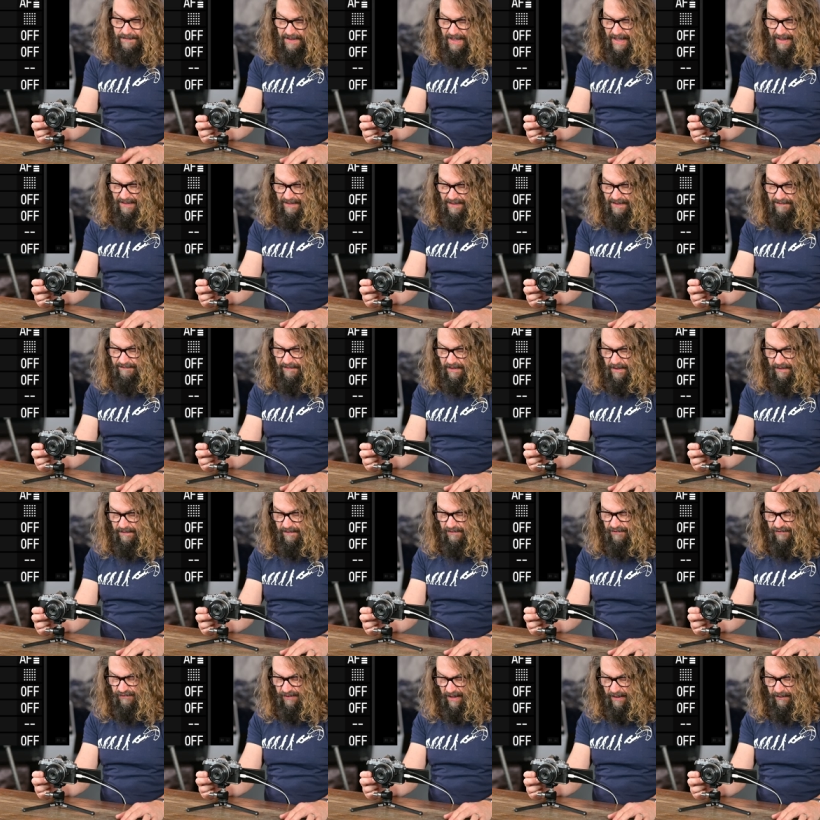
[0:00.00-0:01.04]
I leave it on
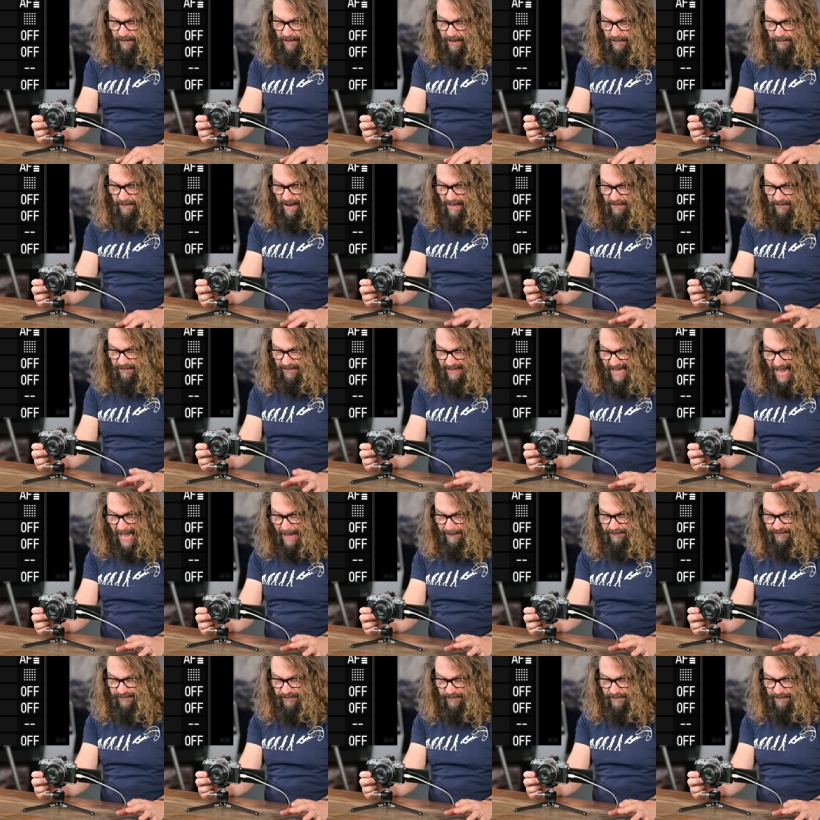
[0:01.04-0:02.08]
the shutter. I'd rather
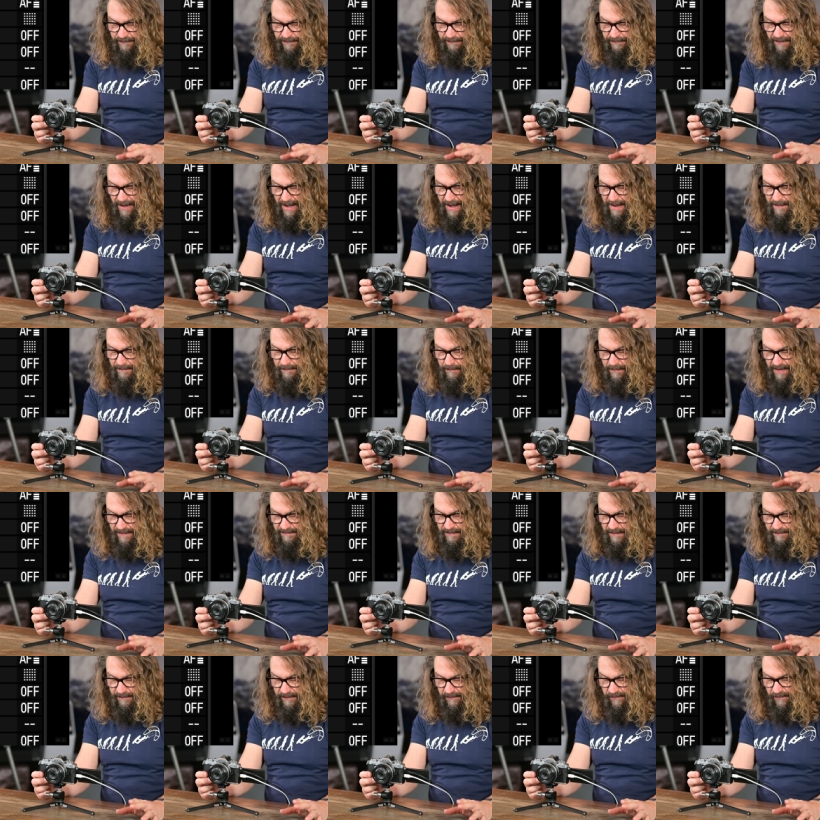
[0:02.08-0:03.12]
capture the frame,
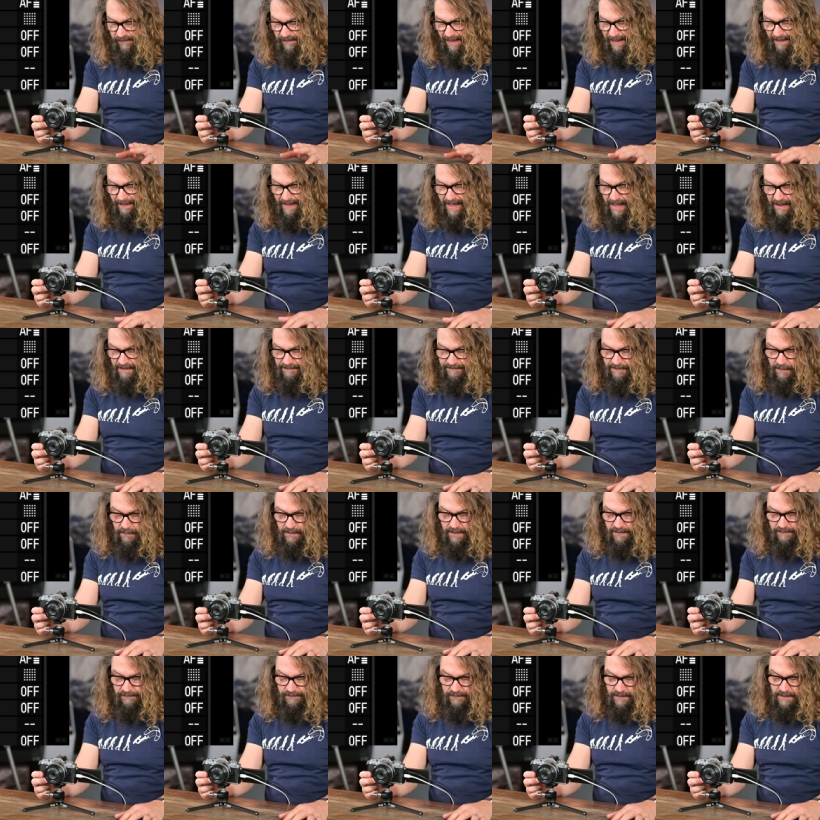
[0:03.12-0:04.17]
even if it's slightly out of
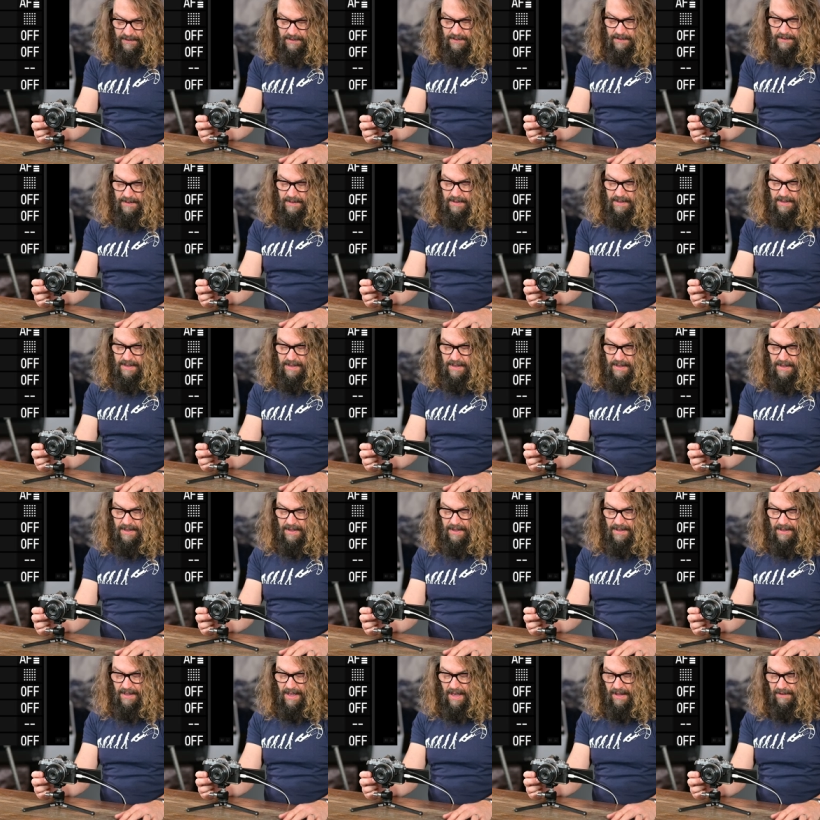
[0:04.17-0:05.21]
focus.
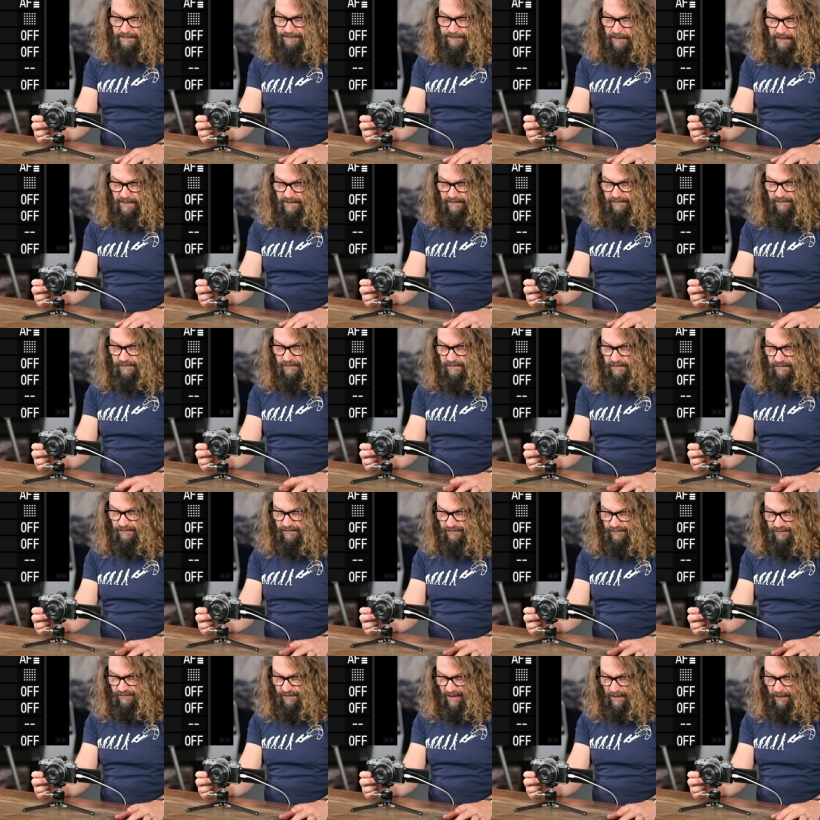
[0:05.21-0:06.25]
Uh, autofocus
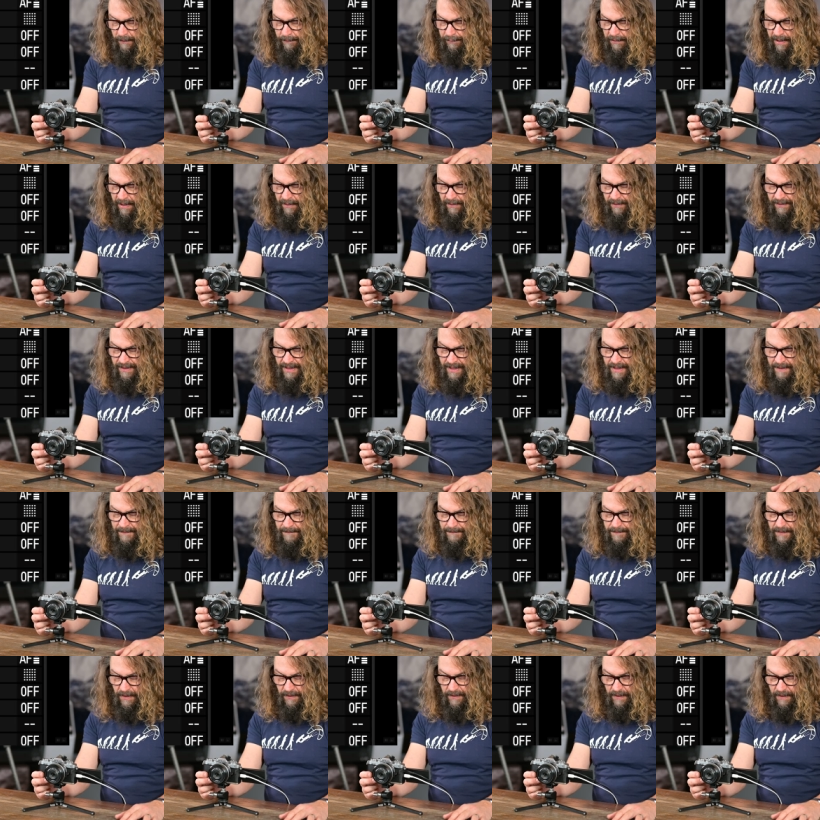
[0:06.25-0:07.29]
shutter priority,
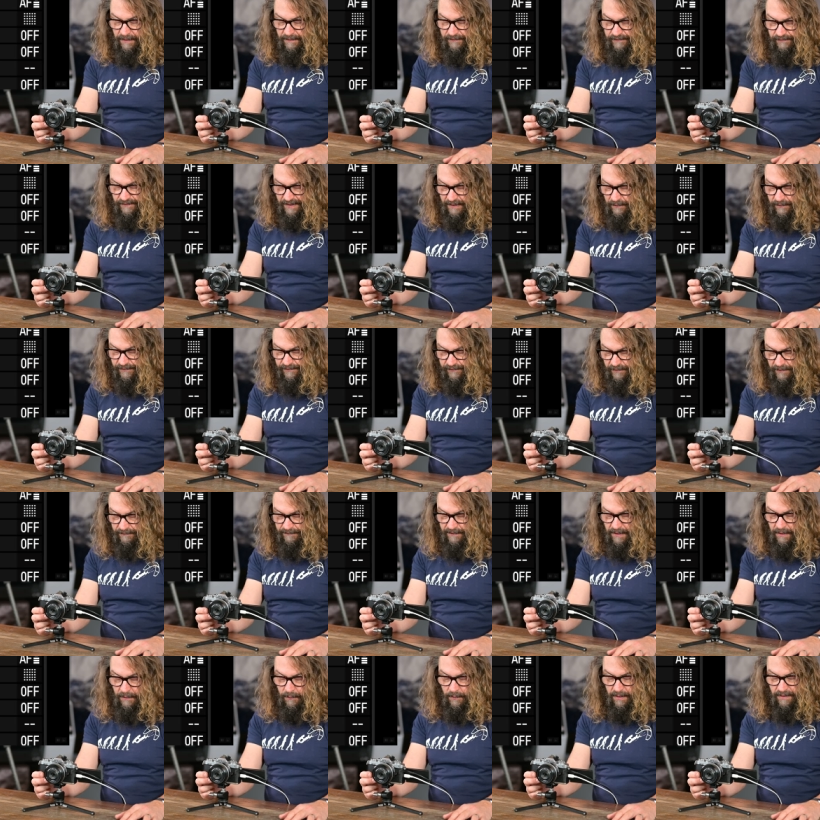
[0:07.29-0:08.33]
or, or single
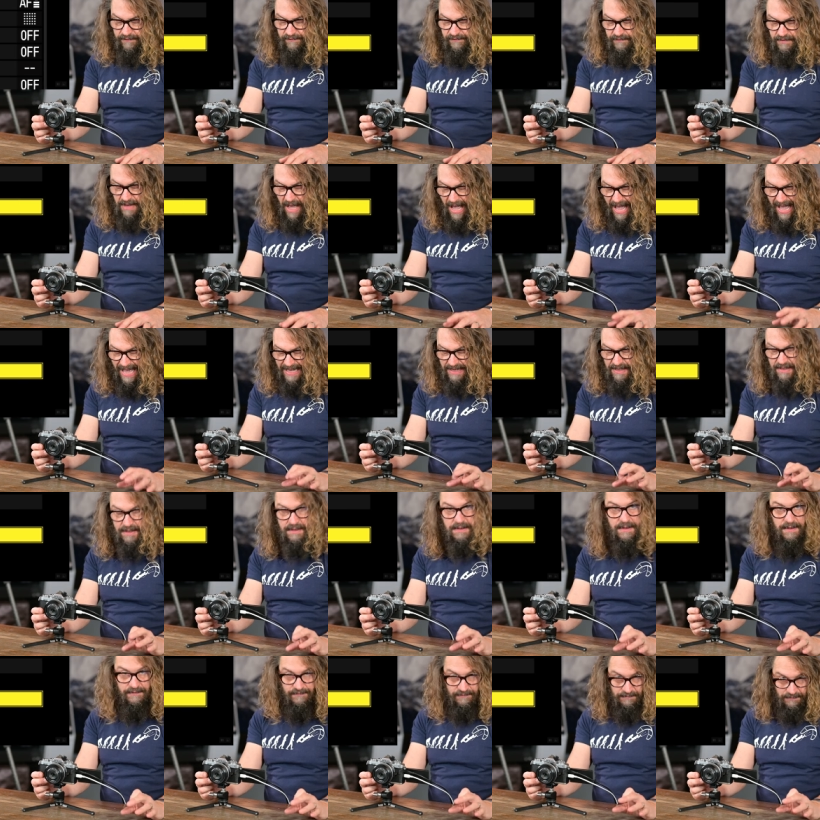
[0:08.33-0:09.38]
servo, where it's not,
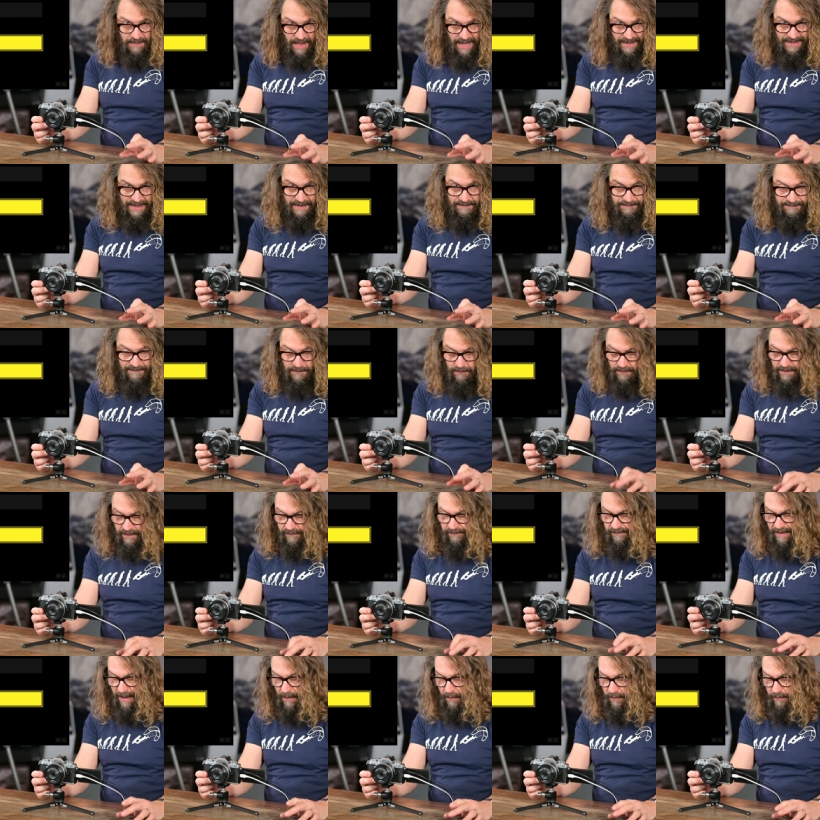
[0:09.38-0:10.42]
it's locking
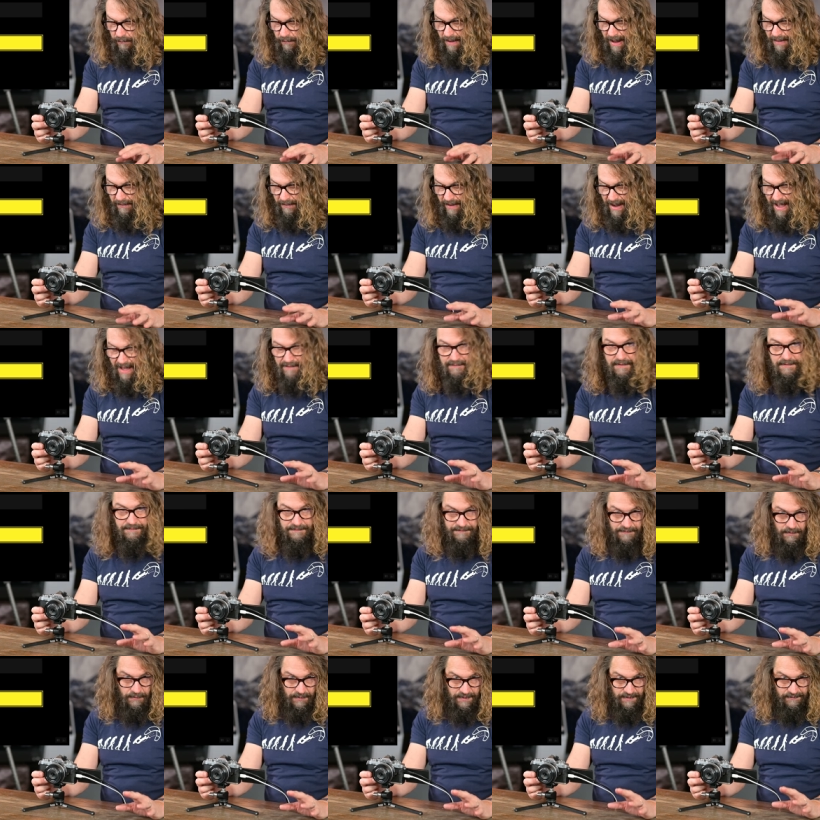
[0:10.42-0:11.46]
focus. I would rather have it
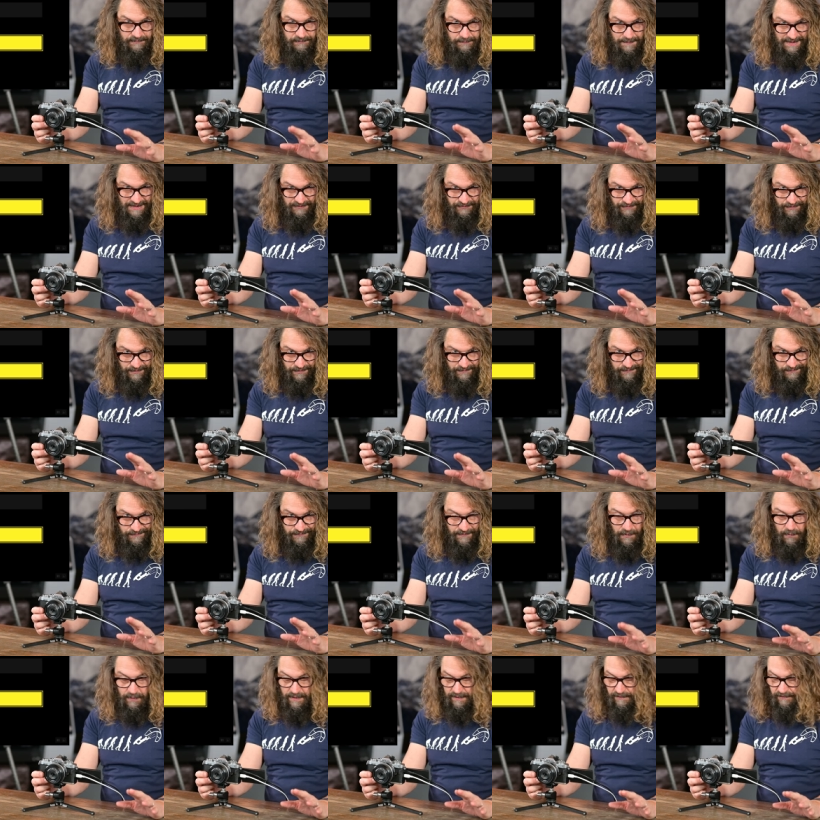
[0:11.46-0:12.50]
focused, make sure it's
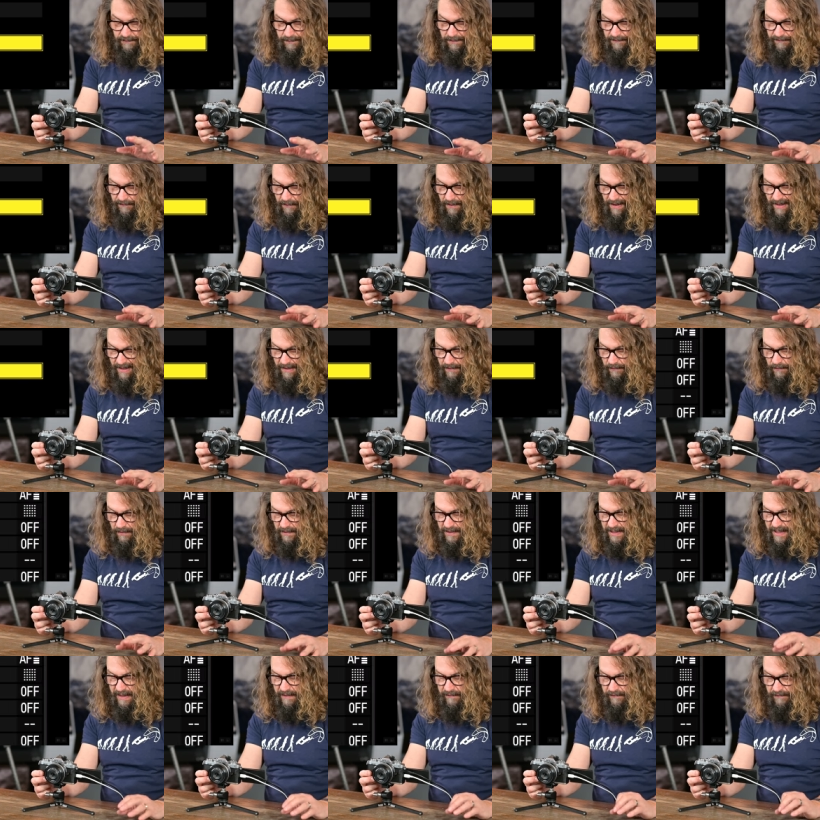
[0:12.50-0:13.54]
focused before I can
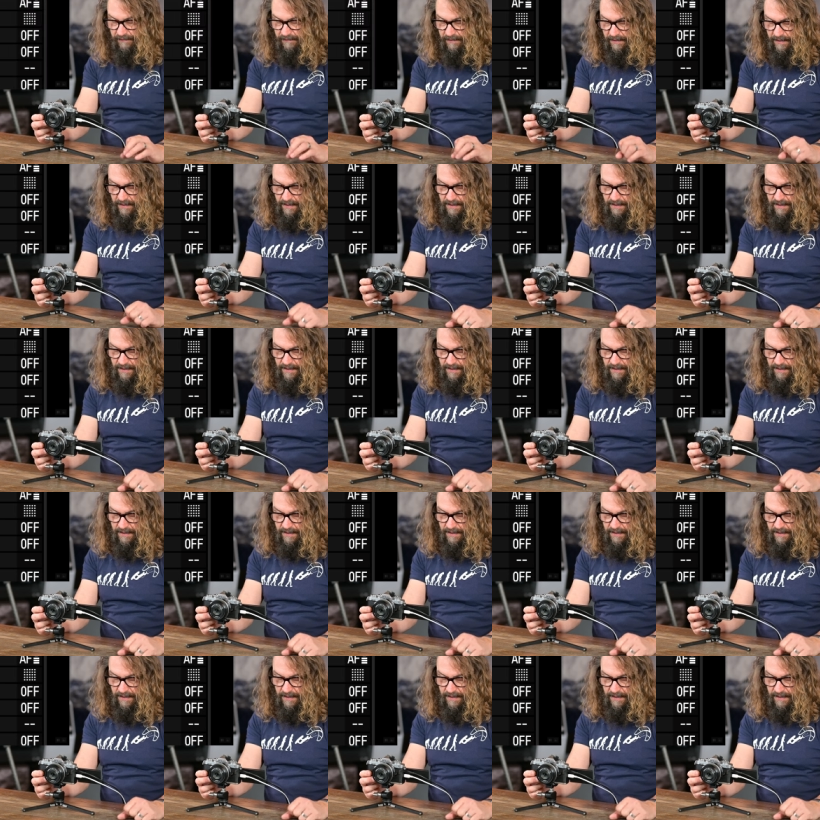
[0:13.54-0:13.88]
release.